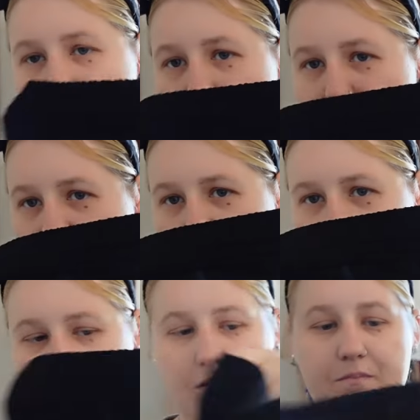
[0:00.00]
at the
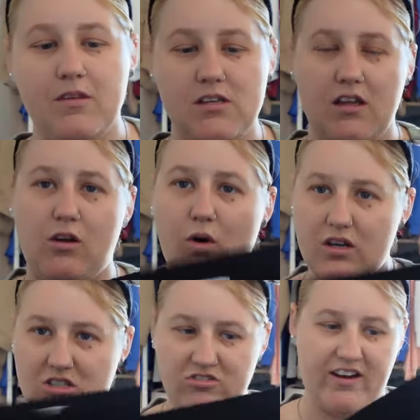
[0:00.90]
back. So they're
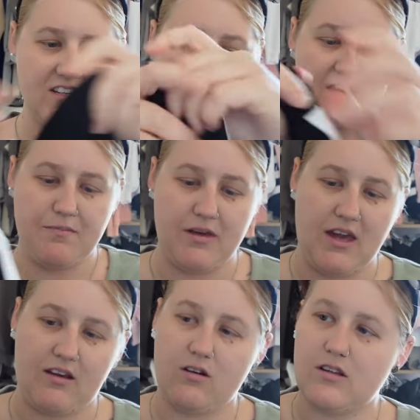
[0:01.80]
quite stretchy. But
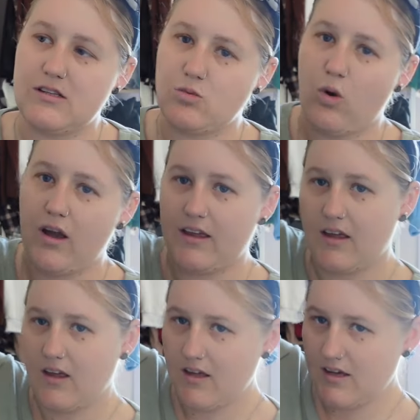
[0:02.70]
yeah, got this white
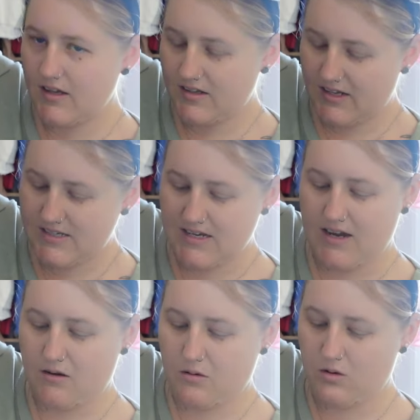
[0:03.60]

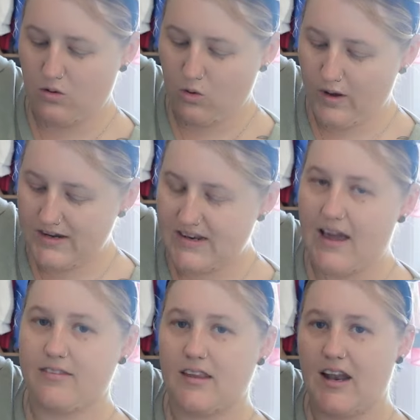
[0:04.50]
detail all the way
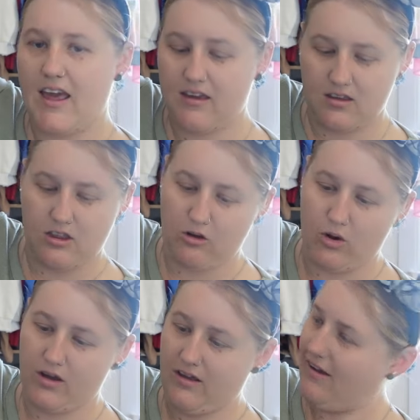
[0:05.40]
down the leg. They're
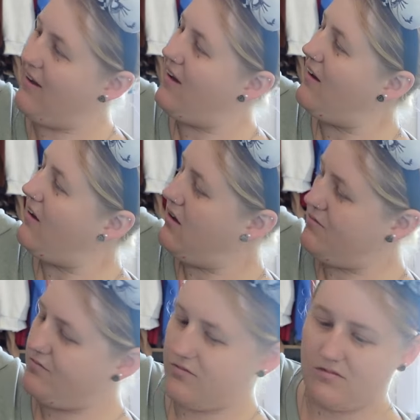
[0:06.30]
quite...
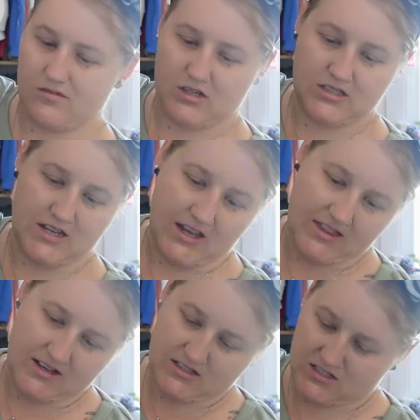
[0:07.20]
I say
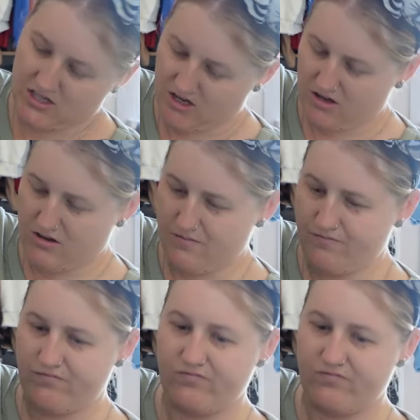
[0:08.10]
that's a